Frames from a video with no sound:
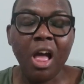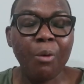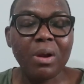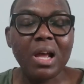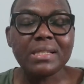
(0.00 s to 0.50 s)

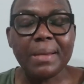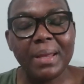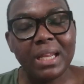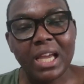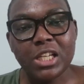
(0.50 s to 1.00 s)
When I say
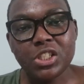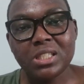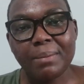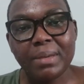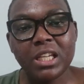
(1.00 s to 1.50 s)

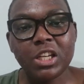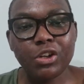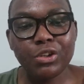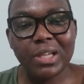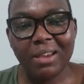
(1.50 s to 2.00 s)
medications, I mean
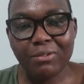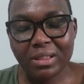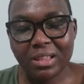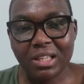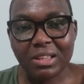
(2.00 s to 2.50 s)
include
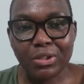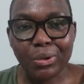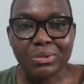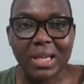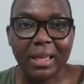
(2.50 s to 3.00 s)
everything that
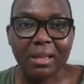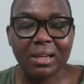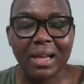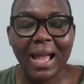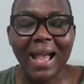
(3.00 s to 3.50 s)
you take,
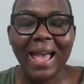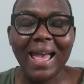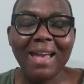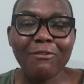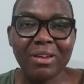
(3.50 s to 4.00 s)

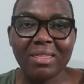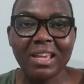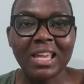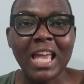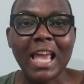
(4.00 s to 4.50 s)

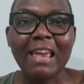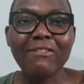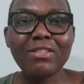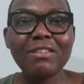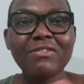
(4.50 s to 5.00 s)
everything,
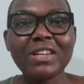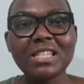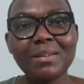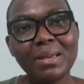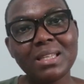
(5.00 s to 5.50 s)
even the
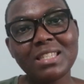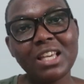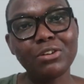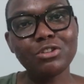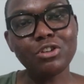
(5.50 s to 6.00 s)
vitamins
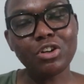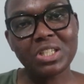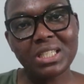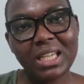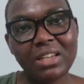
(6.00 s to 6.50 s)
that your
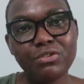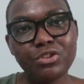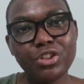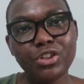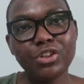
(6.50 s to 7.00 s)
doctor gives
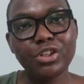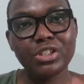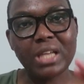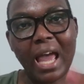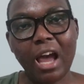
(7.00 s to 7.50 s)
you, you know,
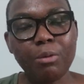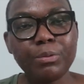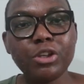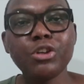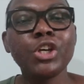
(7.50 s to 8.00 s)
to
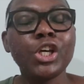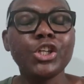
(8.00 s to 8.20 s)
help you,